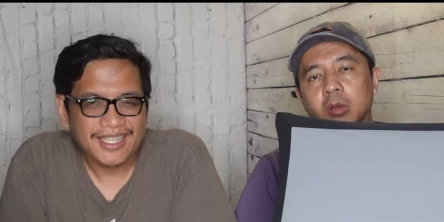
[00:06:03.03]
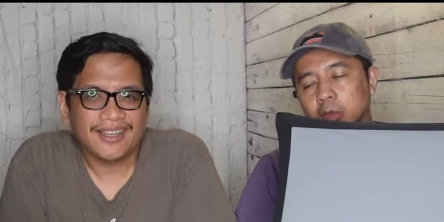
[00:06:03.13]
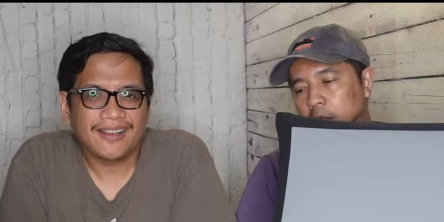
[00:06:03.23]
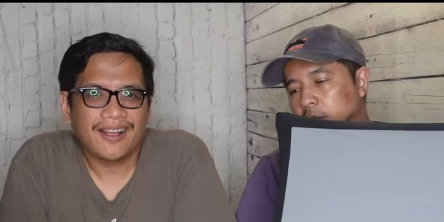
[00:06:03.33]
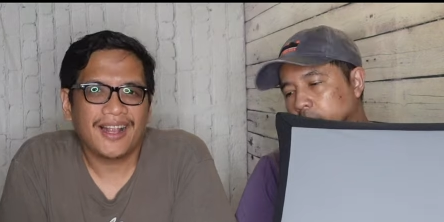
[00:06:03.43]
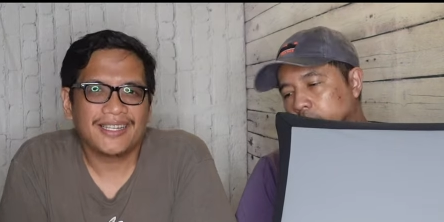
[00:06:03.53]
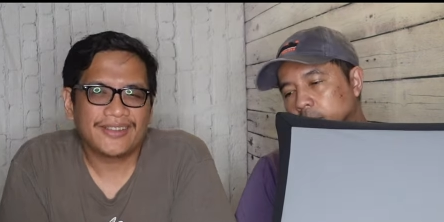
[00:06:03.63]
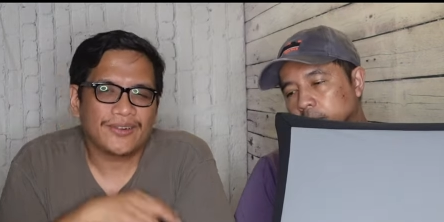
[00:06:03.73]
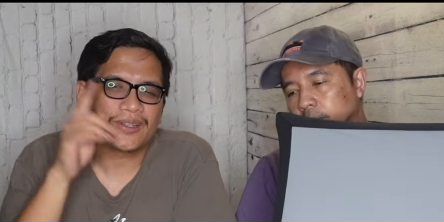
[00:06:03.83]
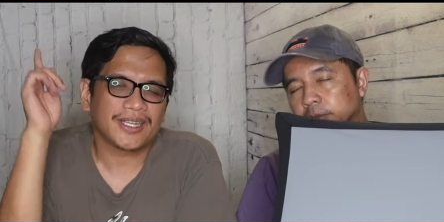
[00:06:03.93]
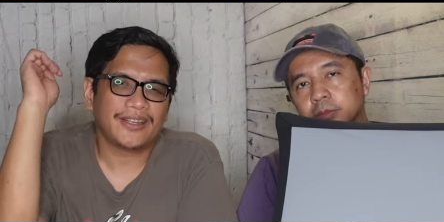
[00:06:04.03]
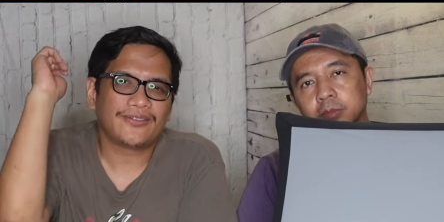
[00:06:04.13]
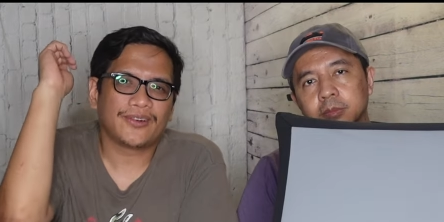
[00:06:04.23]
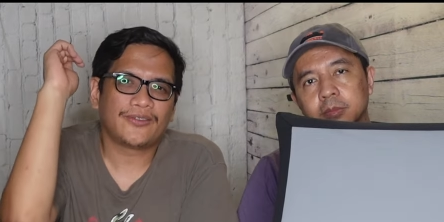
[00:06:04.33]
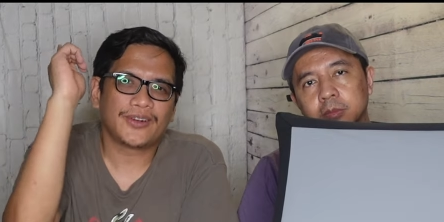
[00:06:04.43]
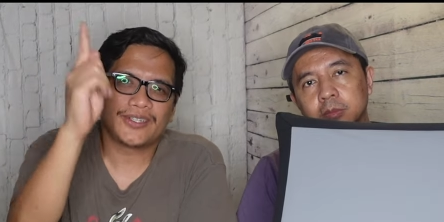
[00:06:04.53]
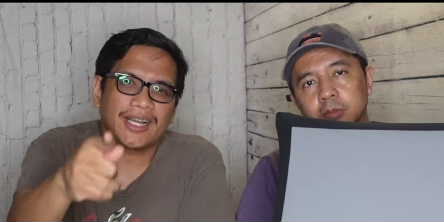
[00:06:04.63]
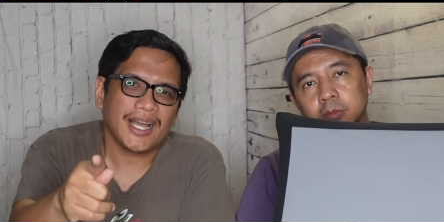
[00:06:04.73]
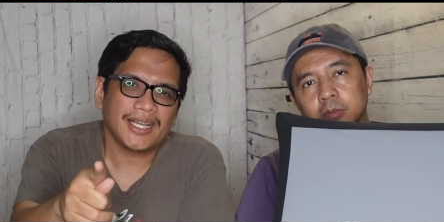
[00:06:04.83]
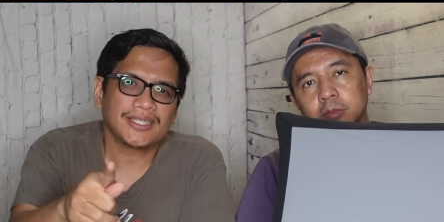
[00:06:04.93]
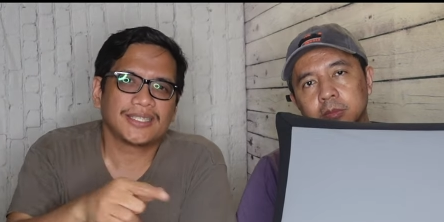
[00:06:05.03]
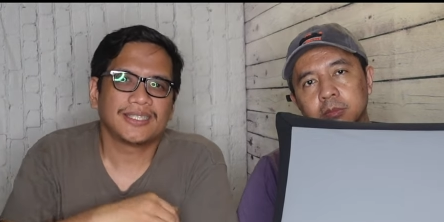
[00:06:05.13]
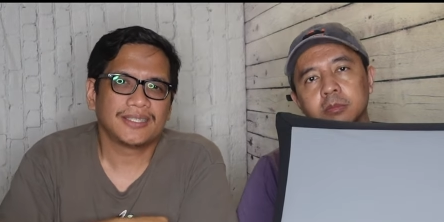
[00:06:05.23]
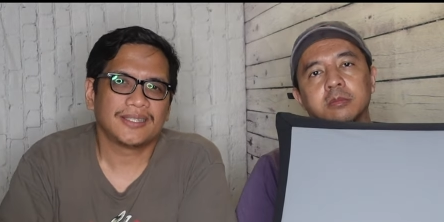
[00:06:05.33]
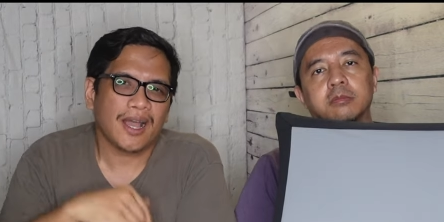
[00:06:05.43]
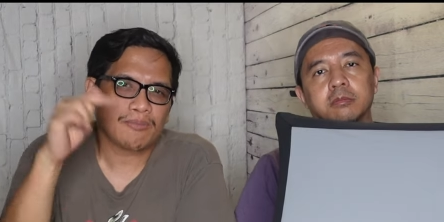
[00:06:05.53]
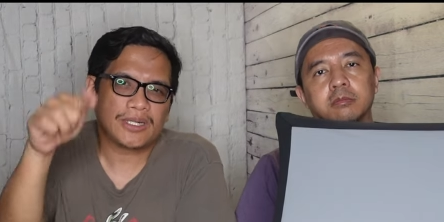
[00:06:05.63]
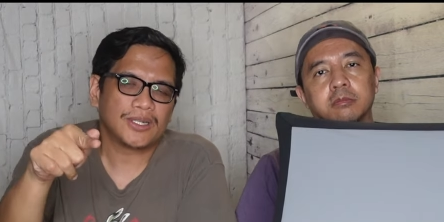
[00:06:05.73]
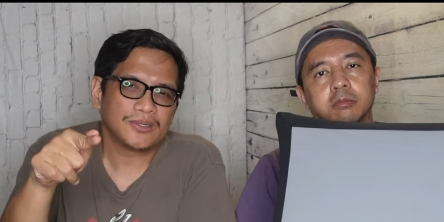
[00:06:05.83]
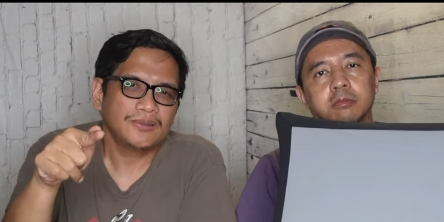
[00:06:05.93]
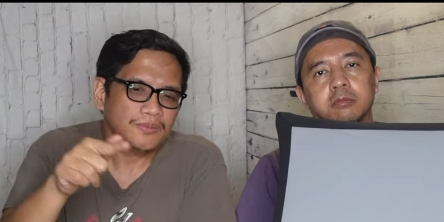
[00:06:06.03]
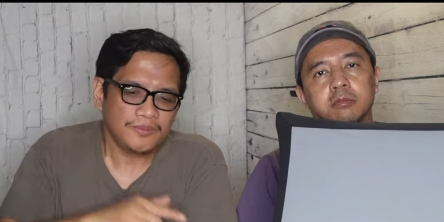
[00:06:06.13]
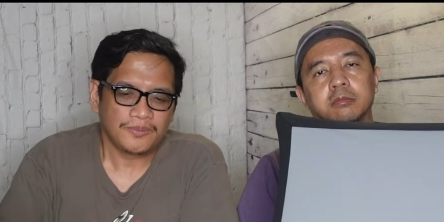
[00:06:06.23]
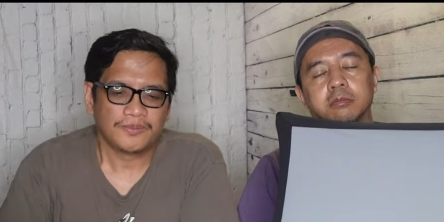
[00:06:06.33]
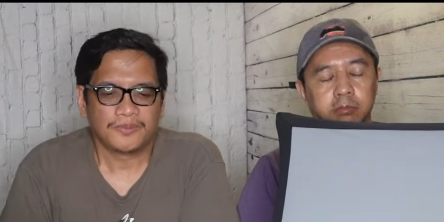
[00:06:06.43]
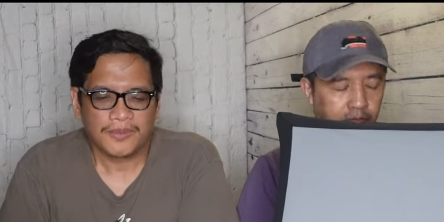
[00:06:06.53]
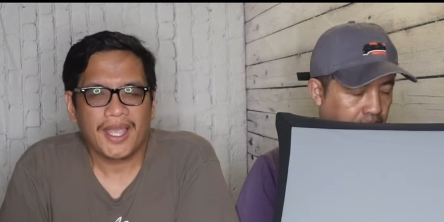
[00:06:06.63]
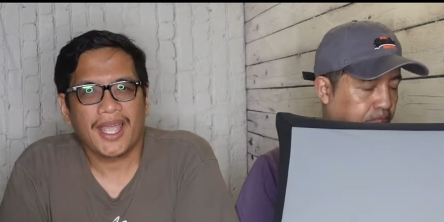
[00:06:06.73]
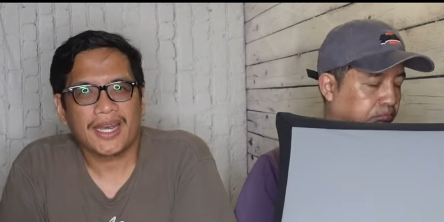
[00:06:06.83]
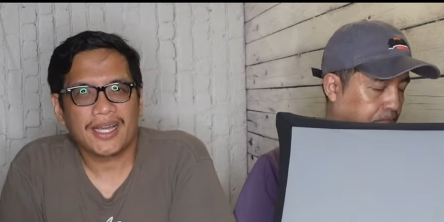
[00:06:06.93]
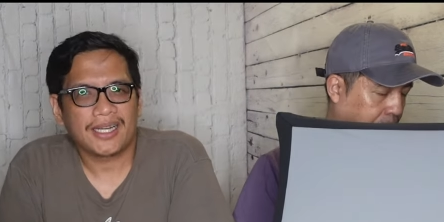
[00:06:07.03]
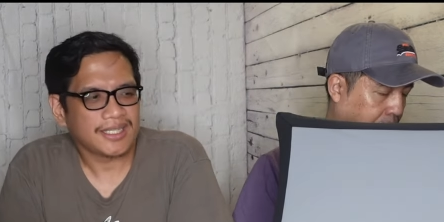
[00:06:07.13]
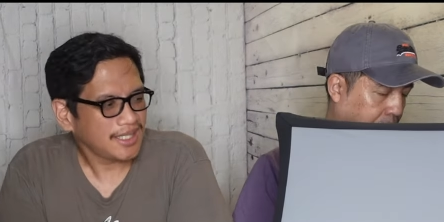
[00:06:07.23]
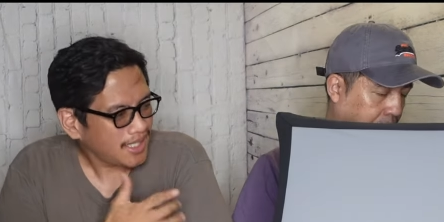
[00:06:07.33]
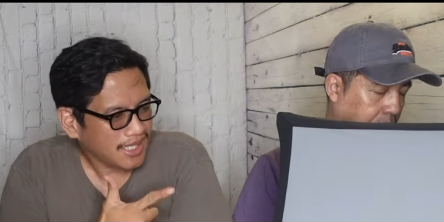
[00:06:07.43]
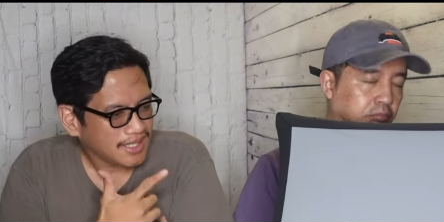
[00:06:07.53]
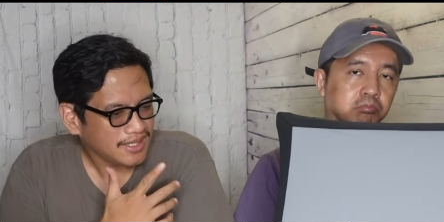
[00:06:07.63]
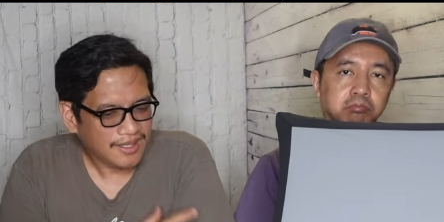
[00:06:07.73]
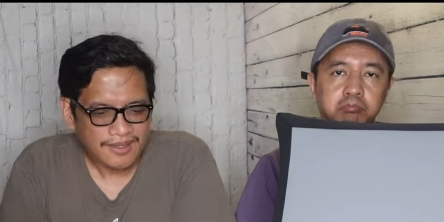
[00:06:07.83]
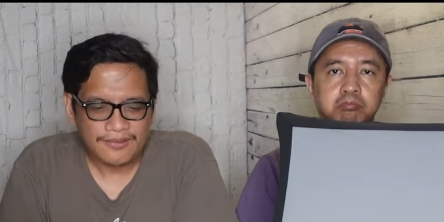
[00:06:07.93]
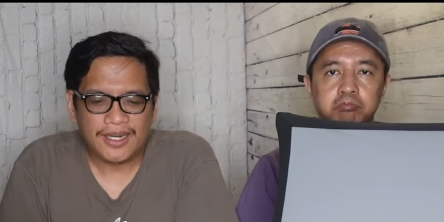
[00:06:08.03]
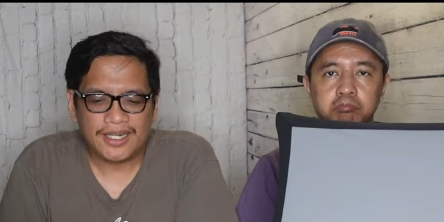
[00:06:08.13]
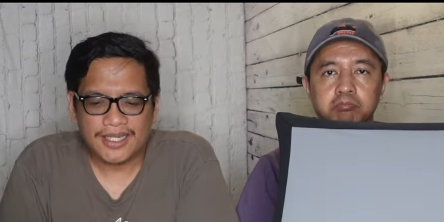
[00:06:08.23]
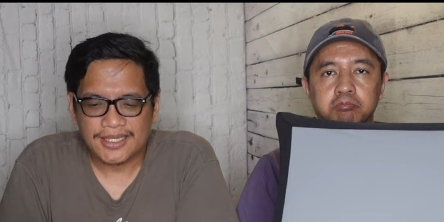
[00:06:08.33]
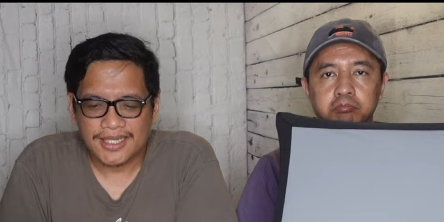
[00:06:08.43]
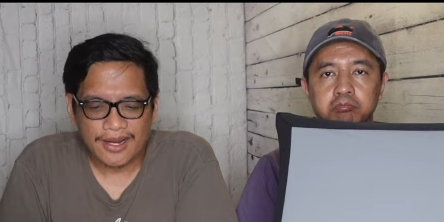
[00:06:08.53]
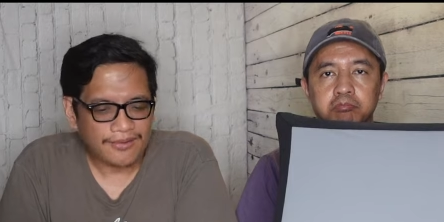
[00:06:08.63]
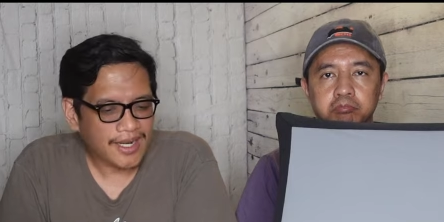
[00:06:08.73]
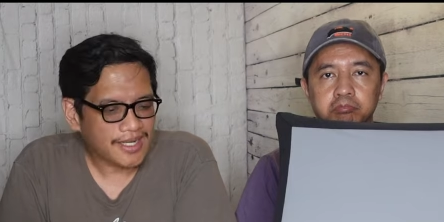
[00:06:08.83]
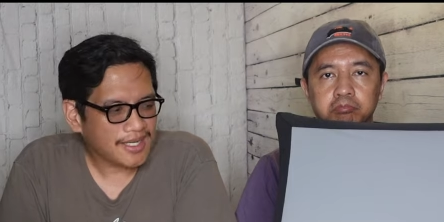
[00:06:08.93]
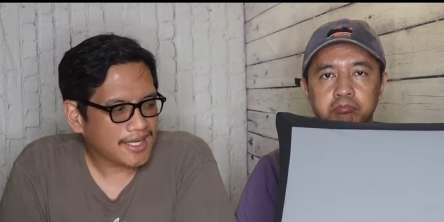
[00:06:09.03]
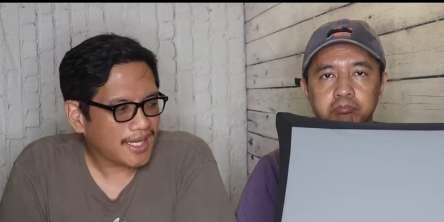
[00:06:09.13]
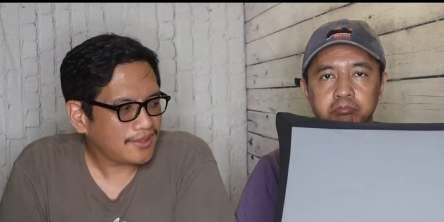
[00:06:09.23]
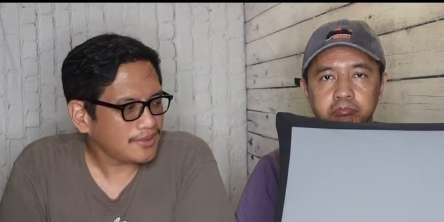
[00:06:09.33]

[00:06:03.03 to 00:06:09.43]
Speaker 1: Okay. I'll leave all the info for you guys down below, and uh, yeah, we're gonna test it out right now.